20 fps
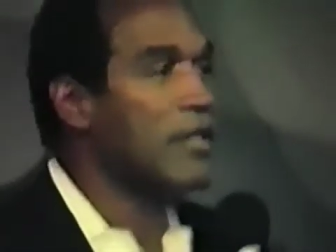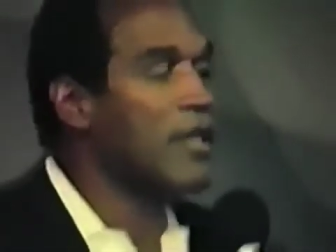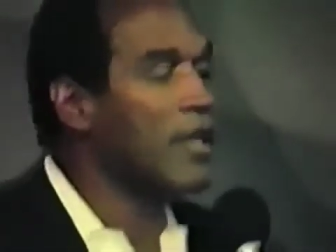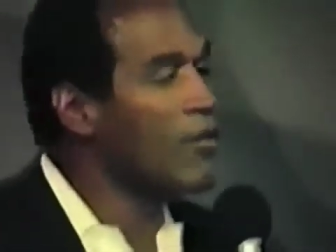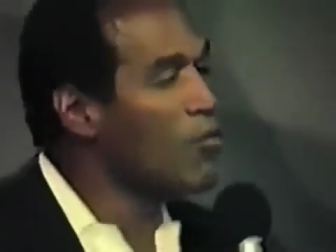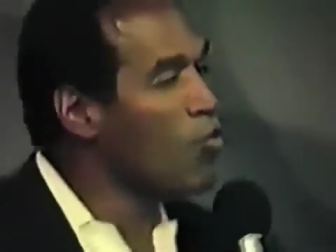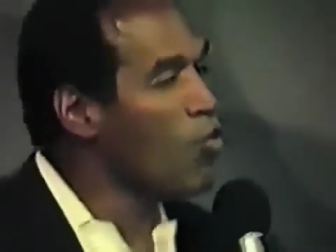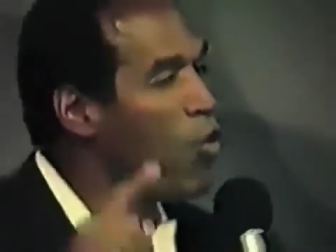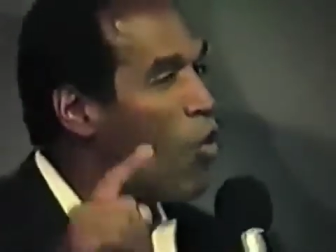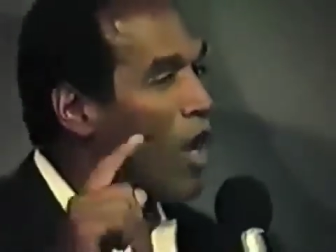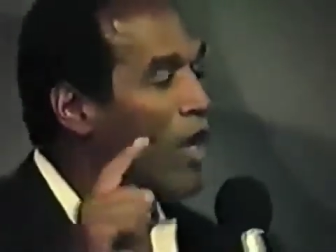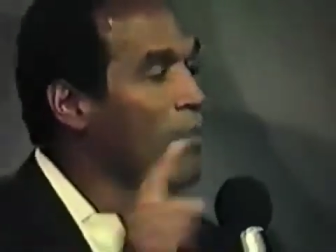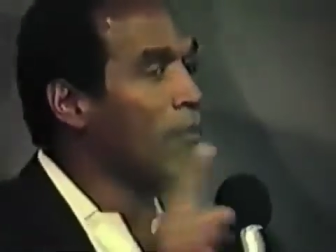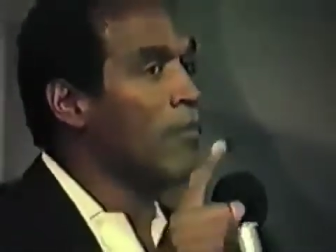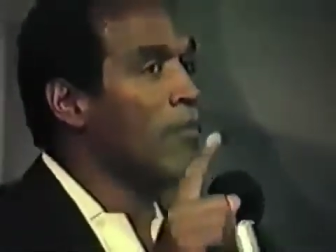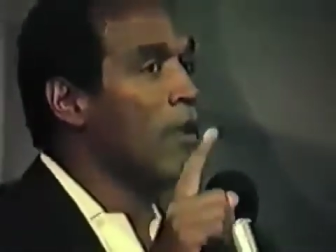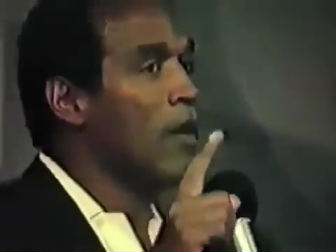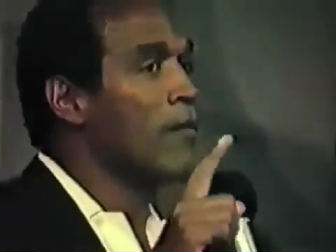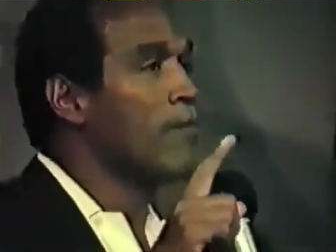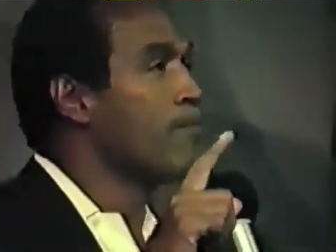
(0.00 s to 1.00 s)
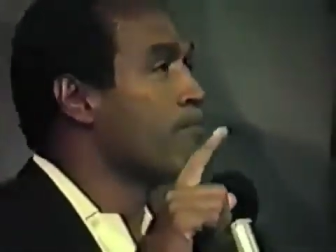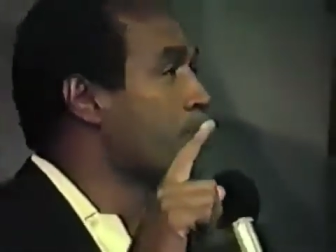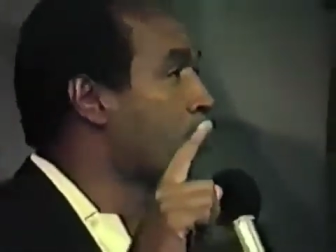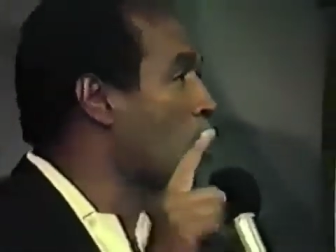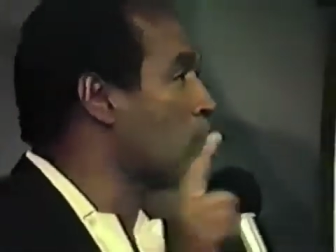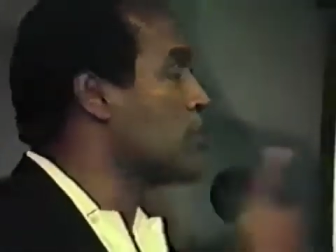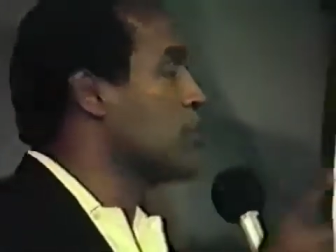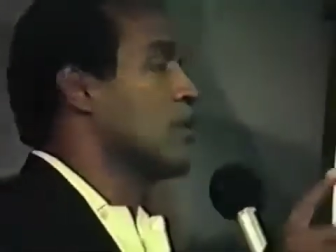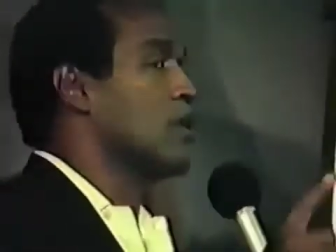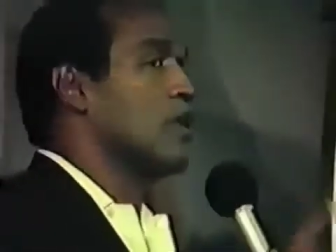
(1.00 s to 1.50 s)
Didn't one
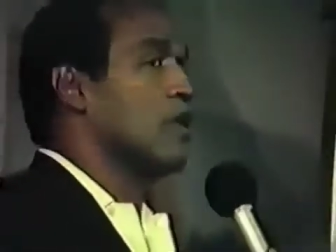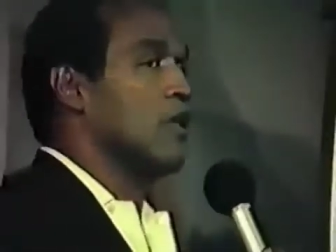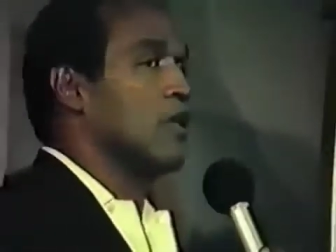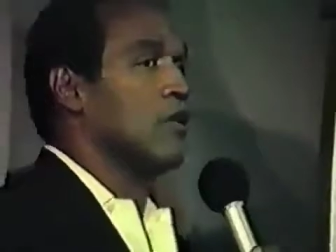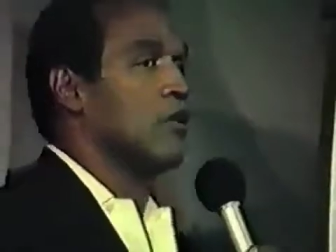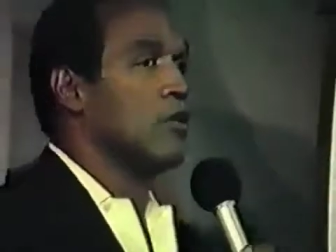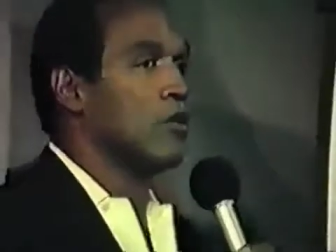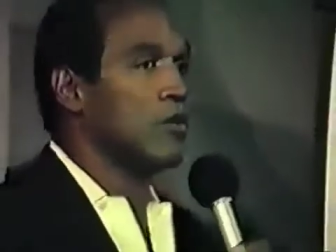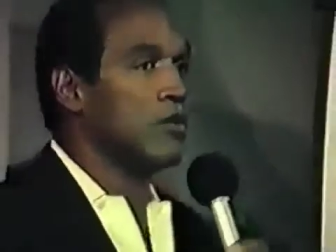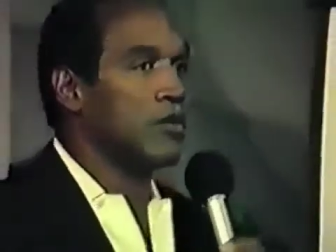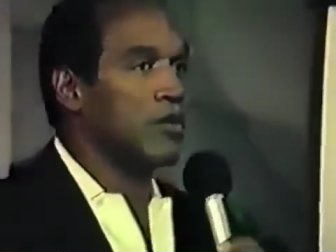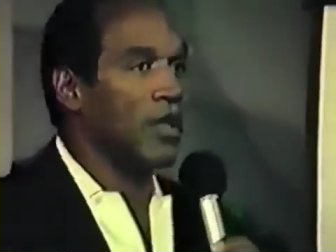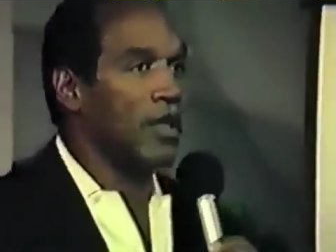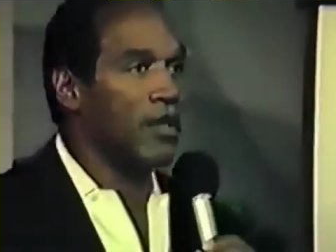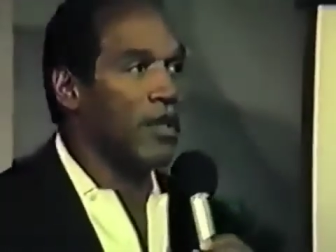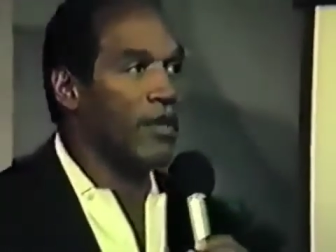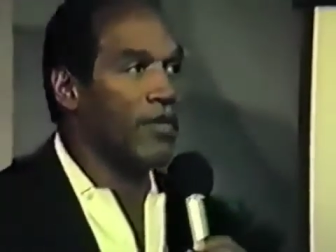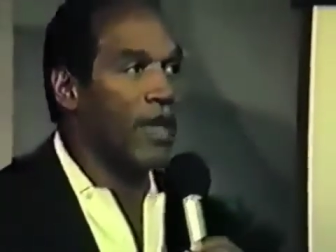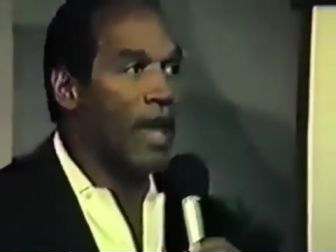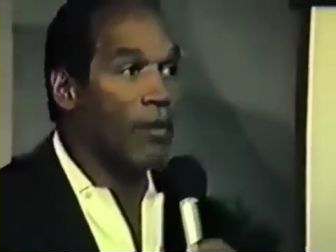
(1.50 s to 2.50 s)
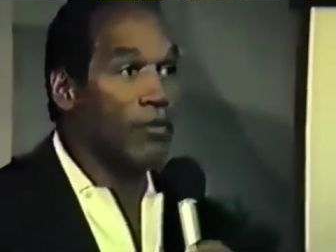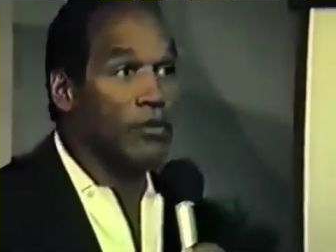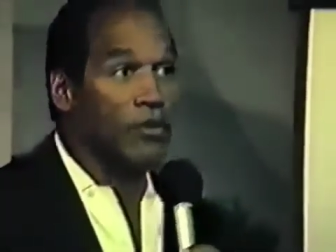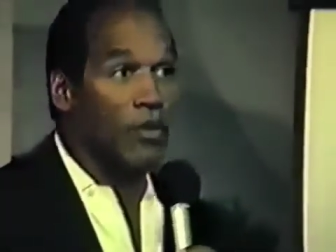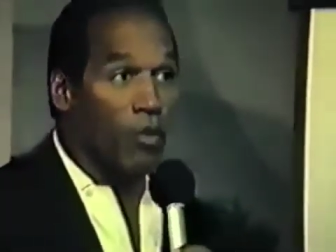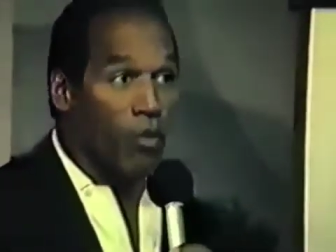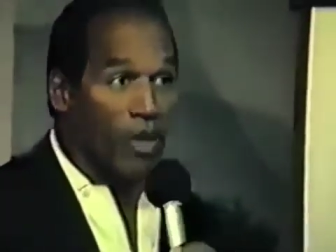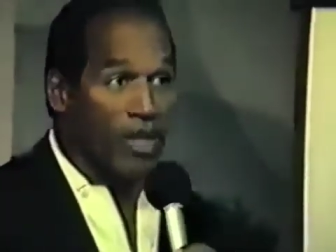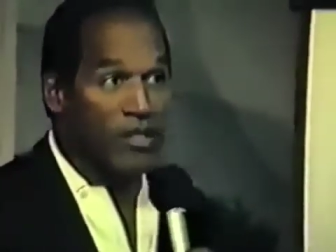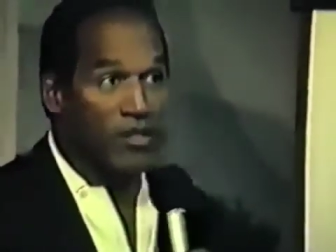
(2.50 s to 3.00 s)
person in the news say that that
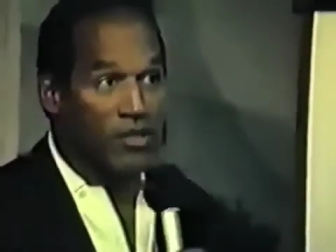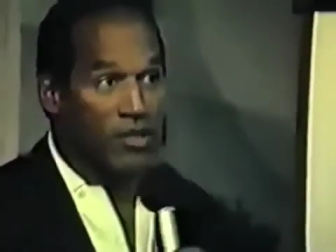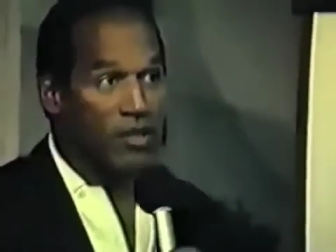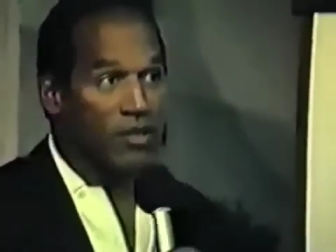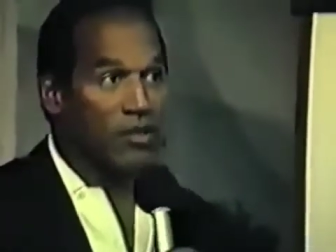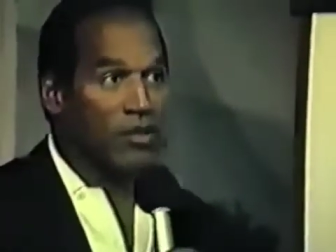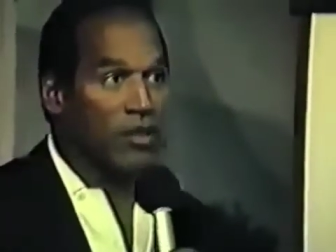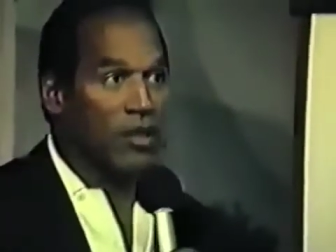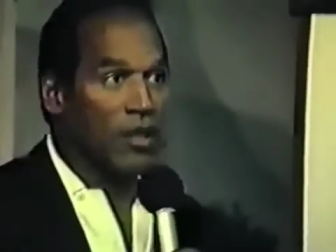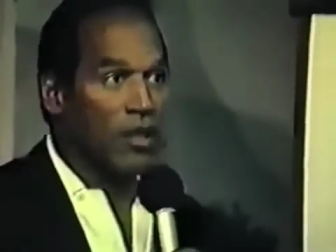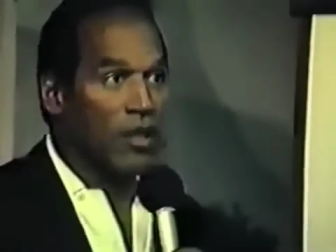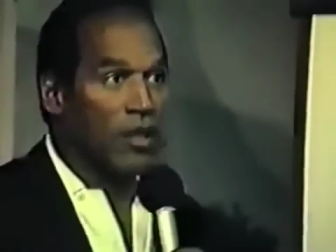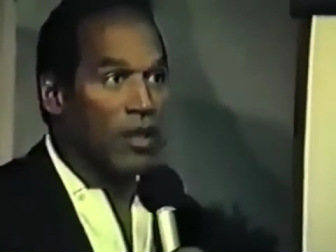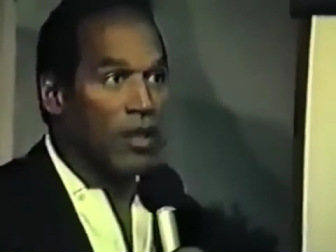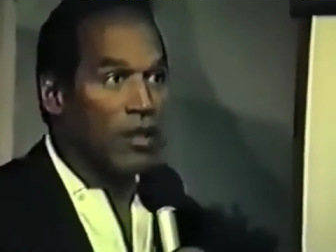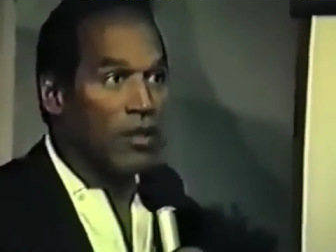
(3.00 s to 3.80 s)
was a racist